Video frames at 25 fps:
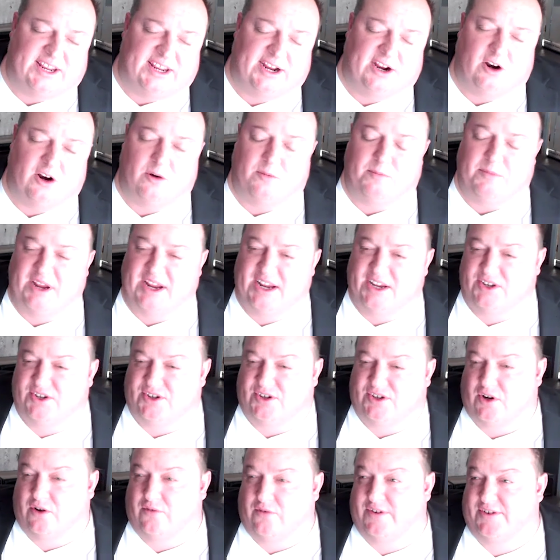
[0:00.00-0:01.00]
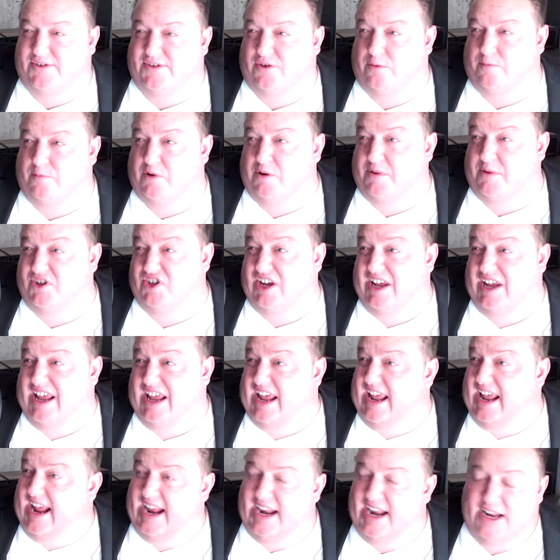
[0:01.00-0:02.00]
care, maid service, or pretty much
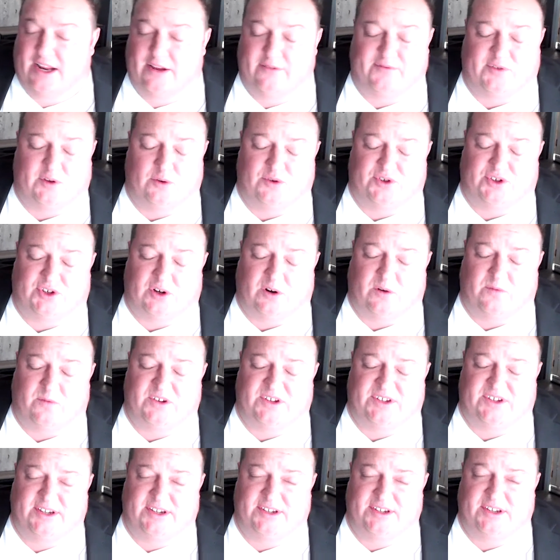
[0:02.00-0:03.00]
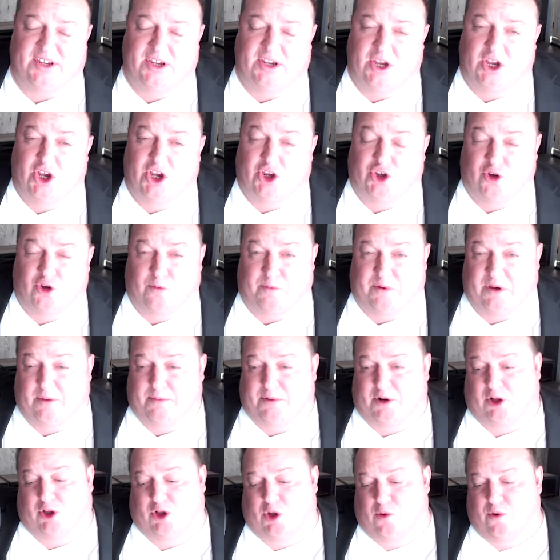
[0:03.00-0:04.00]
any of those services, you'll be
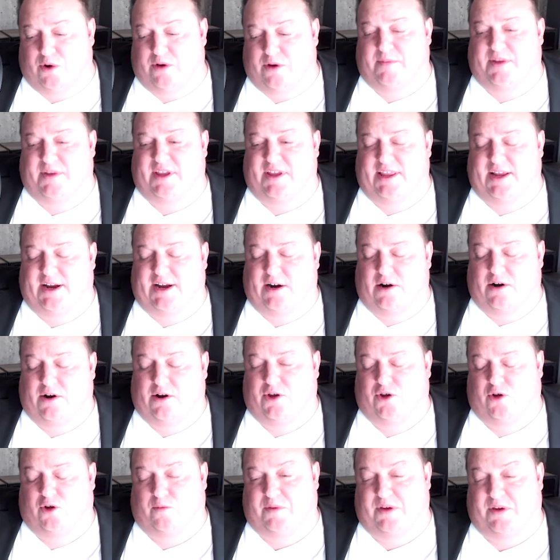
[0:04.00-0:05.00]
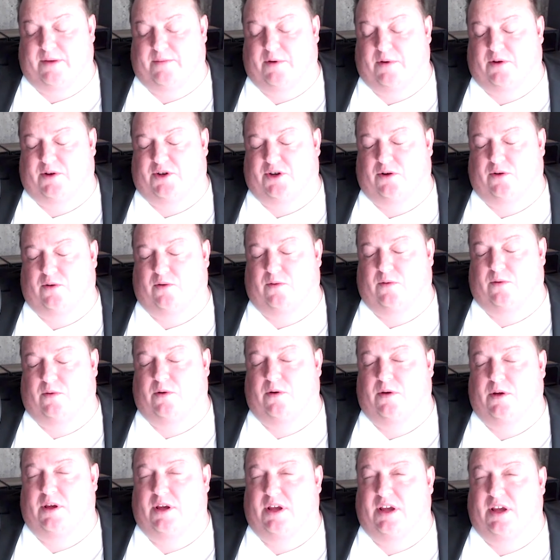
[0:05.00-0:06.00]
able to load them in there. You'll be able
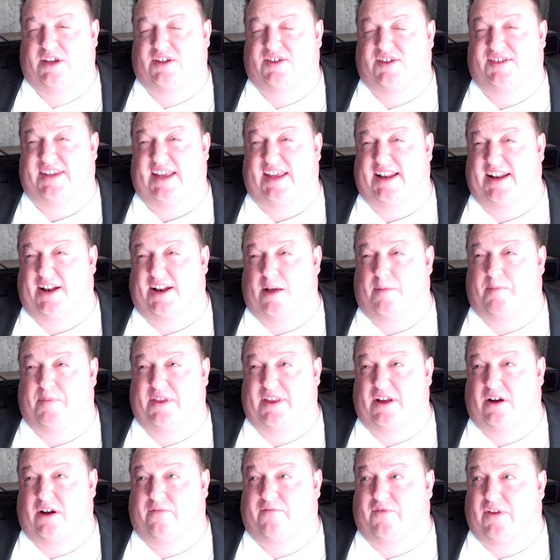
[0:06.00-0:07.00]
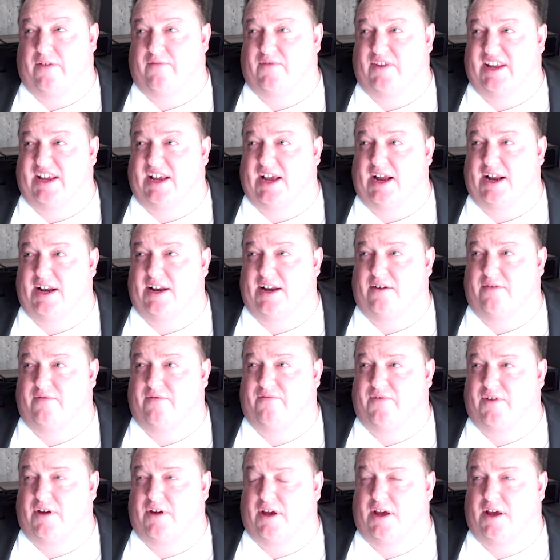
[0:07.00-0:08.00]
to set it up in there if you have any kind
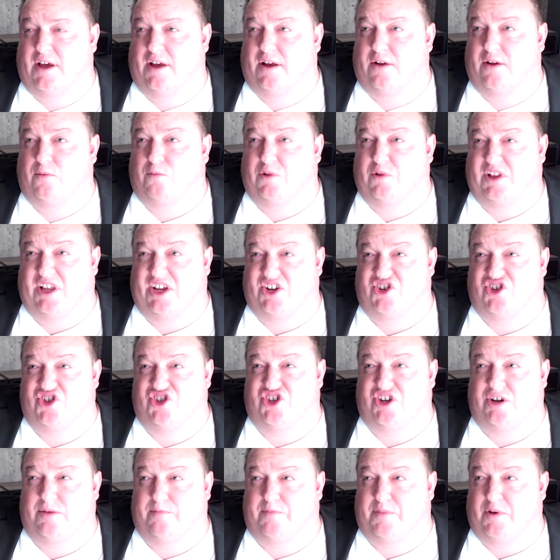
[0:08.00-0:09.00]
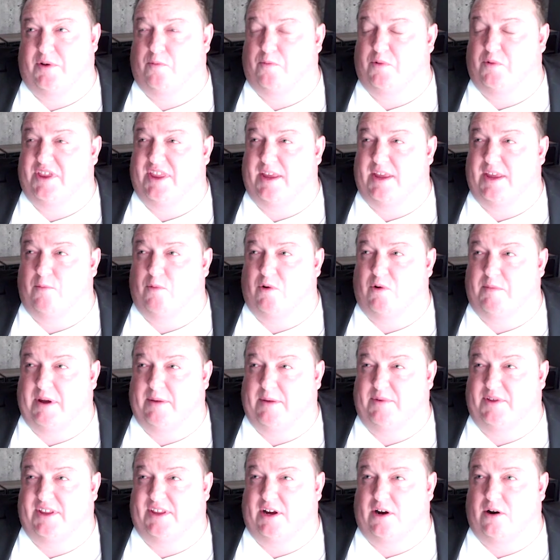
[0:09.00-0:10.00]
of relationship built with them where
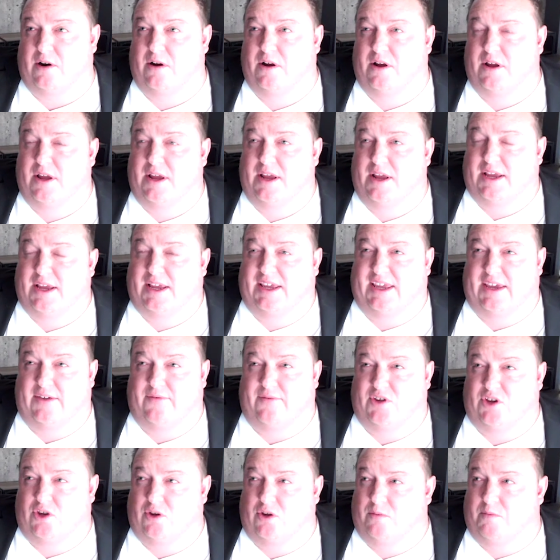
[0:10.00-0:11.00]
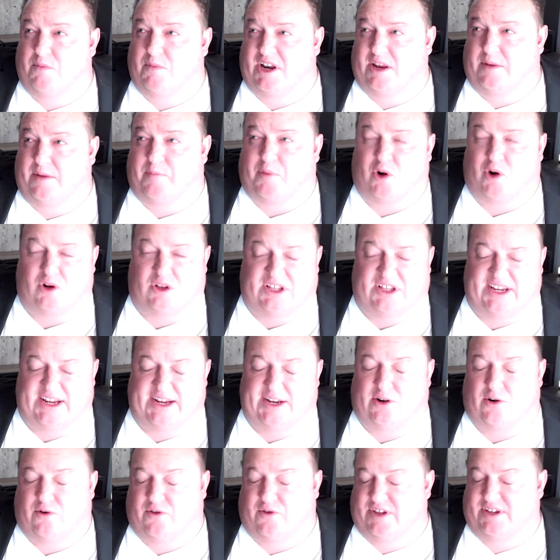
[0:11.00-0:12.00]
maybe they're giving you money per
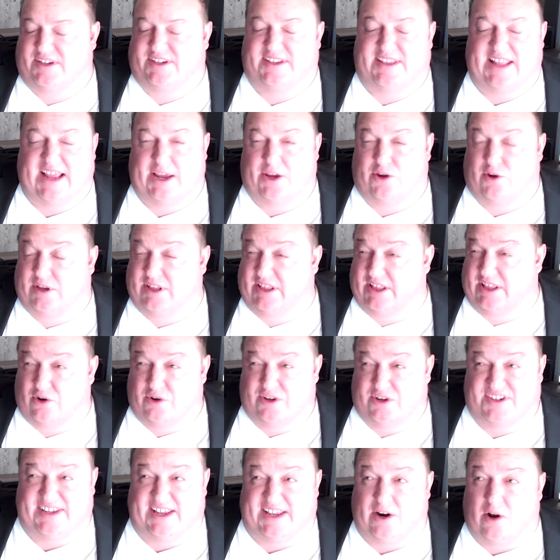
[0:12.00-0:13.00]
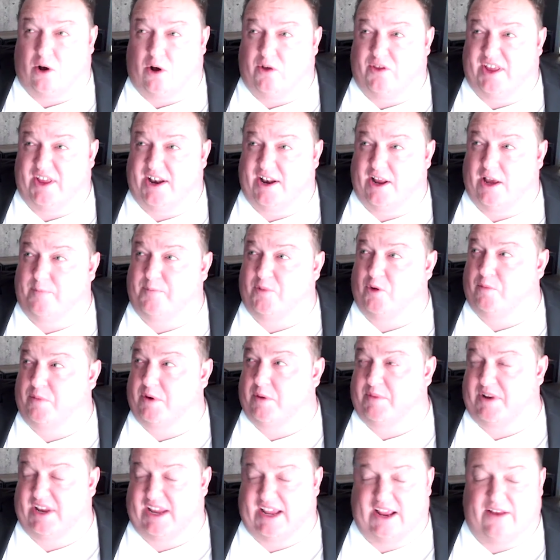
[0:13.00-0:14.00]
lead or this and that. You can literally set all that up. You'll
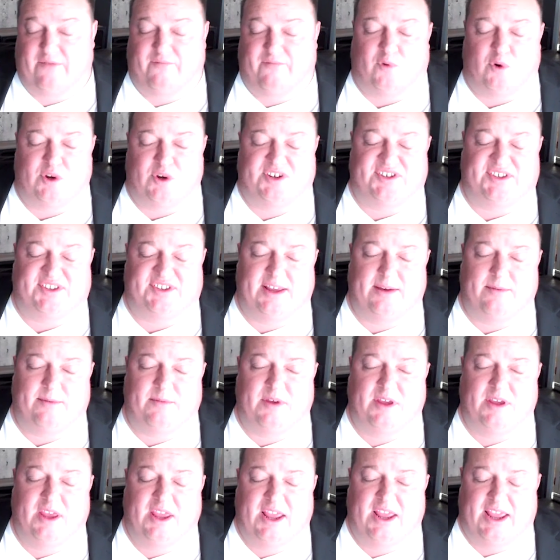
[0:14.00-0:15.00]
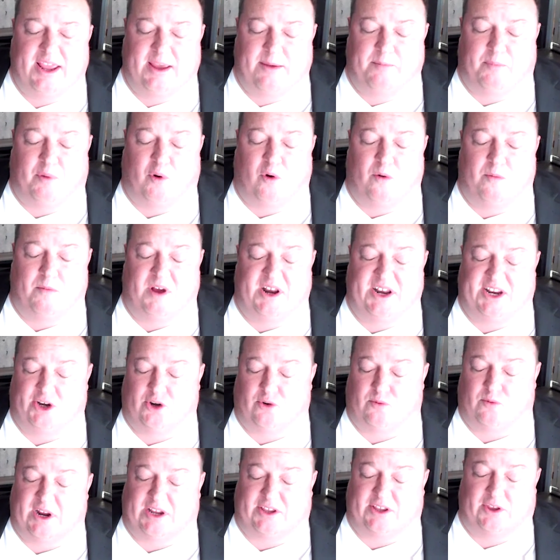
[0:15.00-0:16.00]
be able to invoice them and pull money
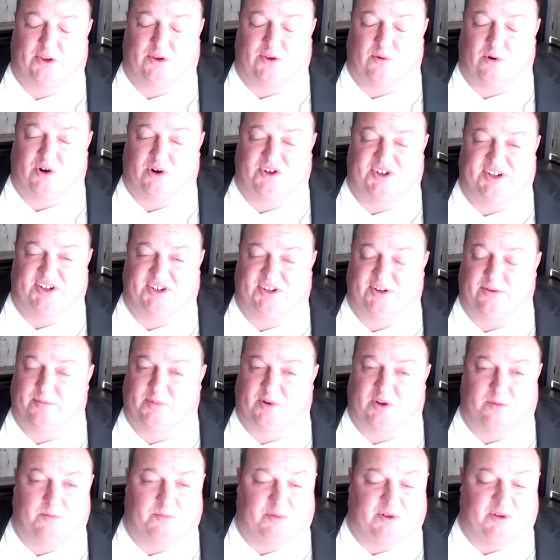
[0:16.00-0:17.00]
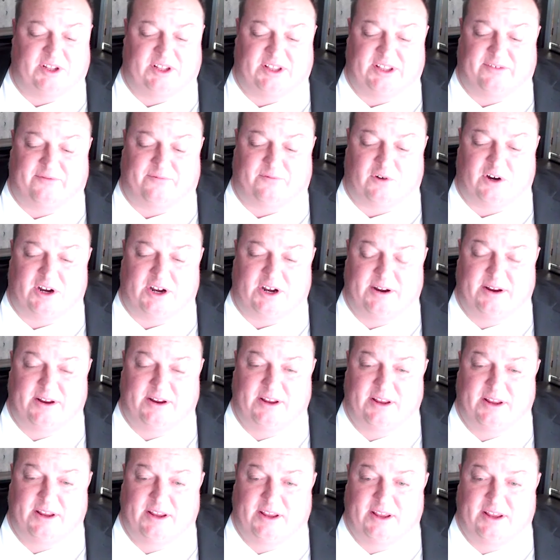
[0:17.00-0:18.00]
directly through our system completely free,
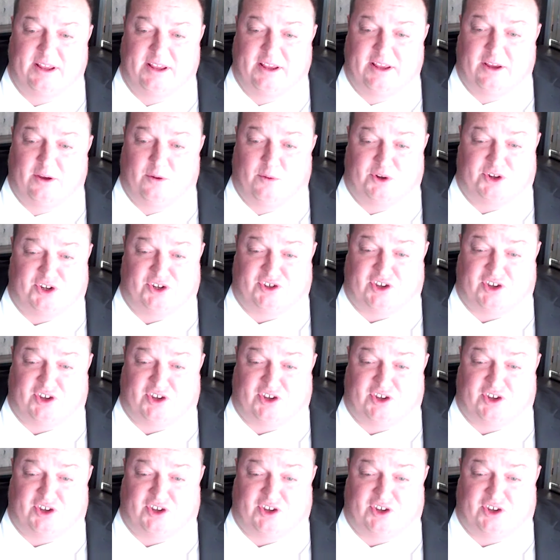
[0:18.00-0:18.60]
which is